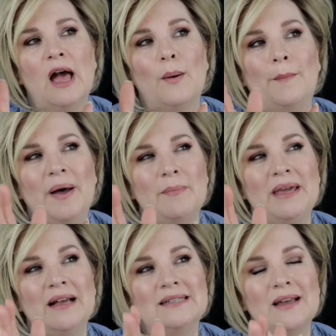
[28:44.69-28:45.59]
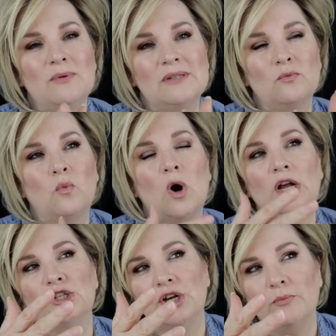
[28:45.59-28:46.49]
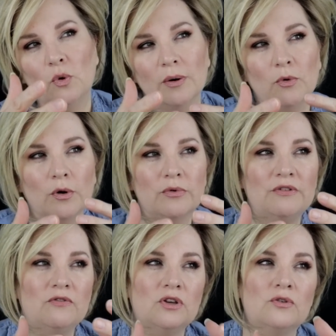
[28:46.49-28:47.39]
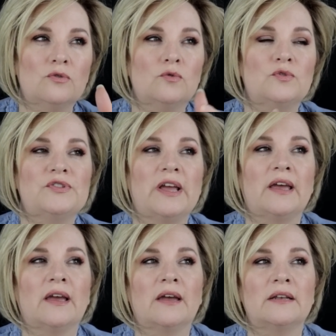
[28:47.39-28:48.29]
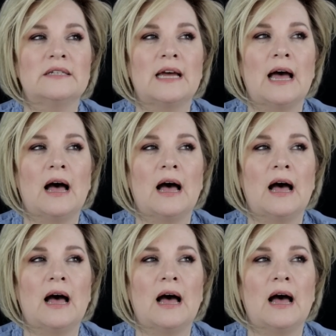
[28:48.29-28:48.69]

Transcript: but because I was watching more and more reviews, and